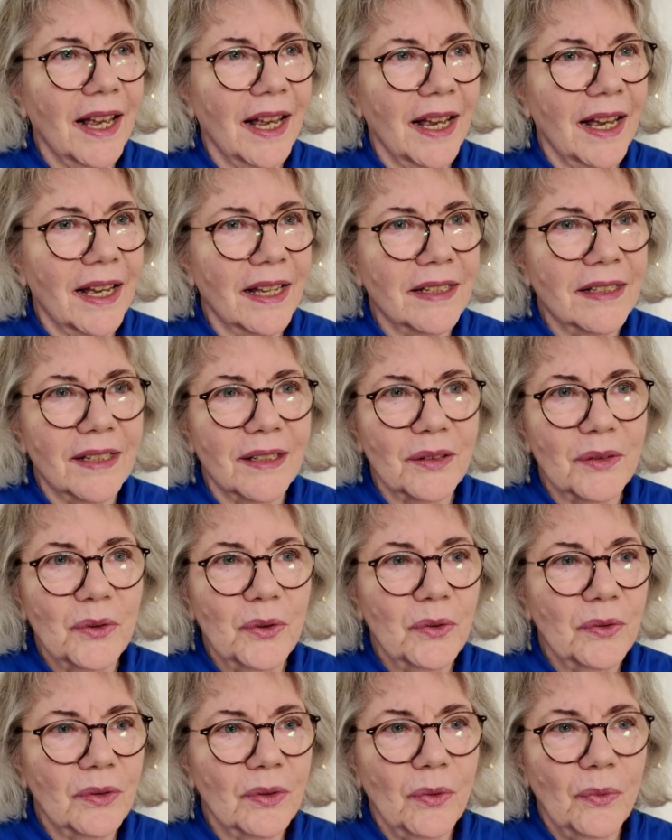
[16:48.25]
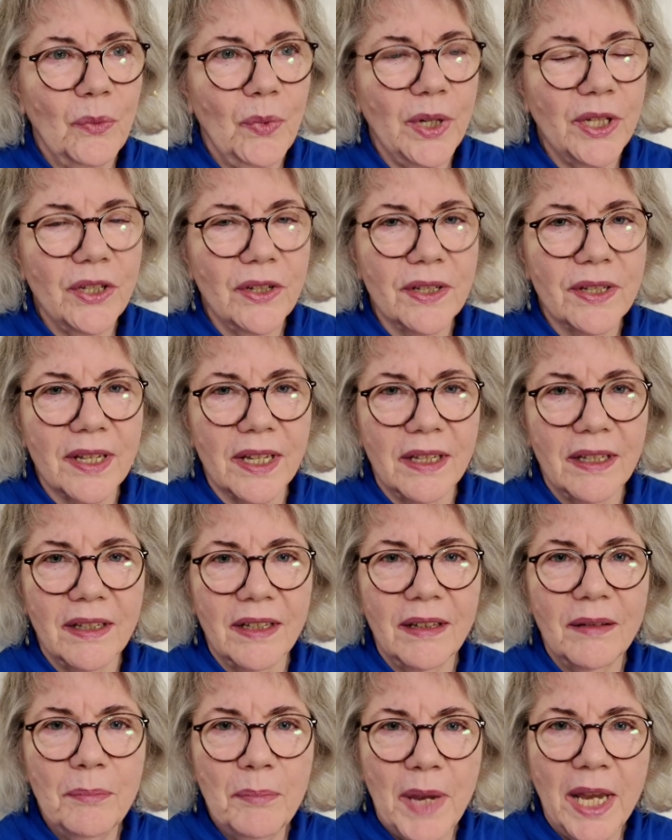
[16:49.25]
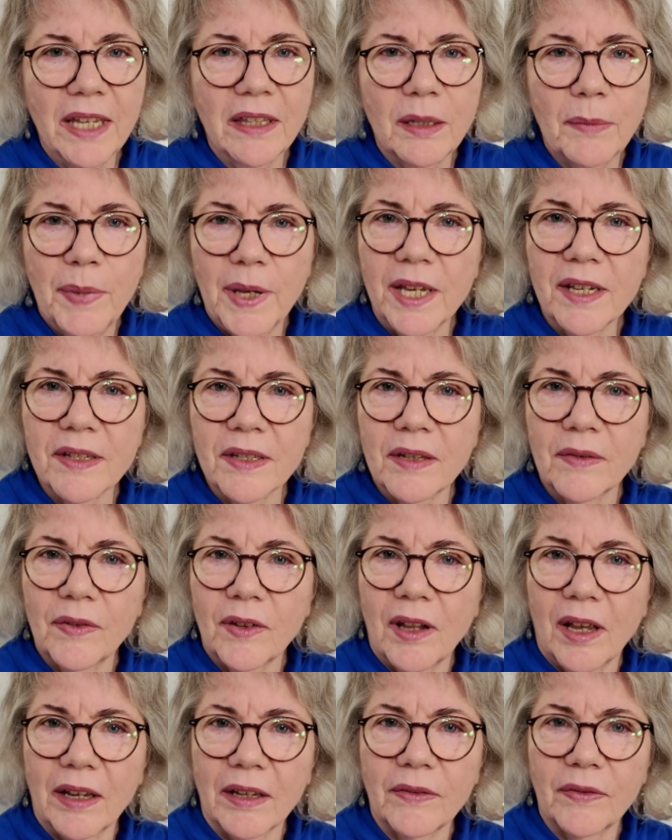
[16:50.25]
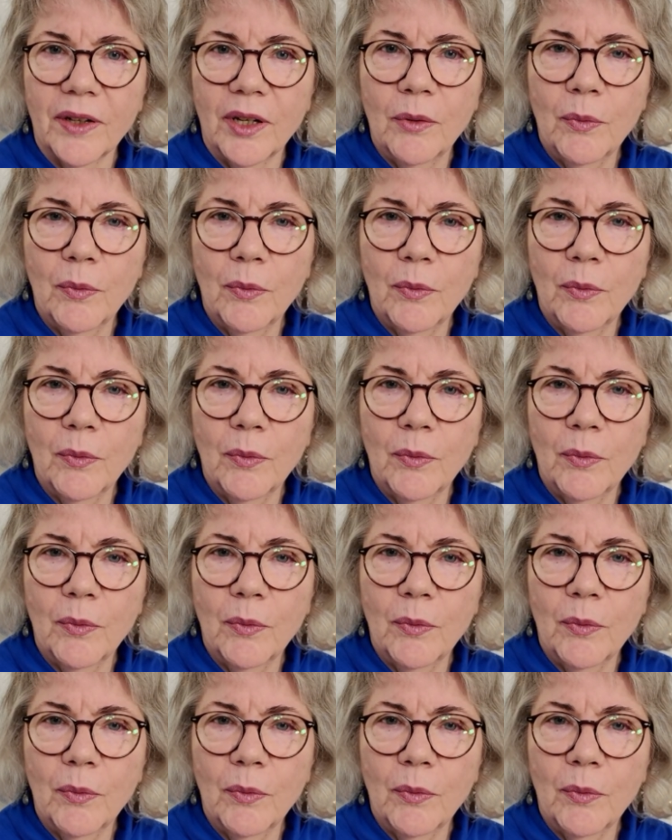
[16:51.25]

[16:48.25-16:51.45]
And we just make the best of life,